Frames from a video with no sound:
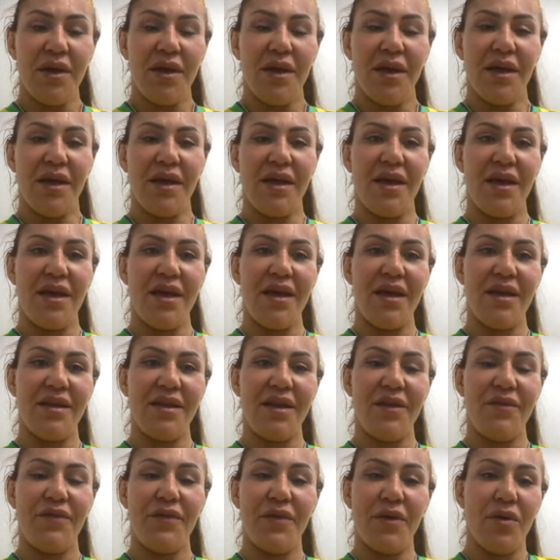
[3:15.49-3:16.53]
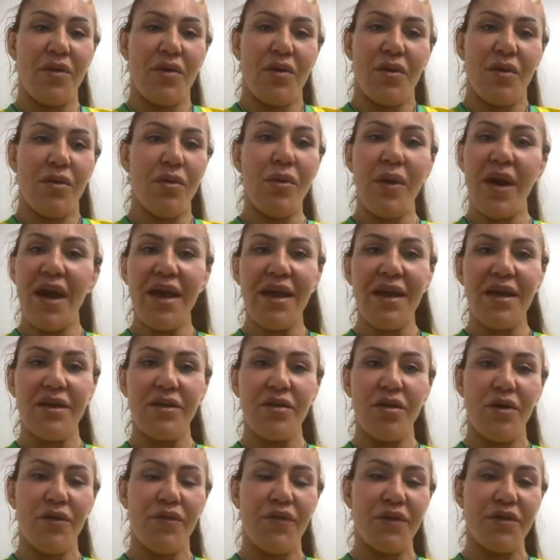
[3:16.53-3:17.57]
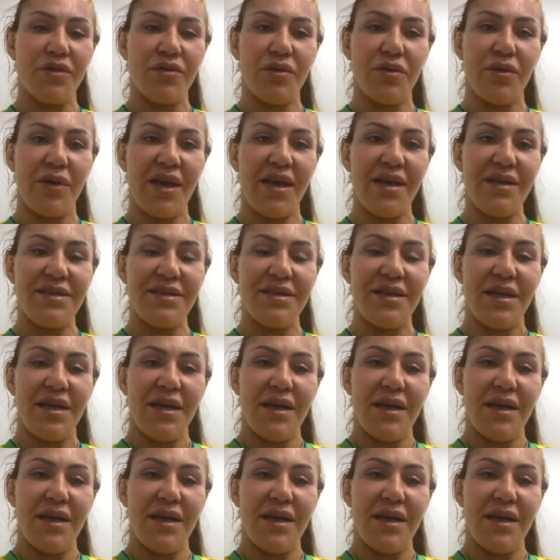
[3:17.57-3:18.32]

and I feel ready, you know, for do great.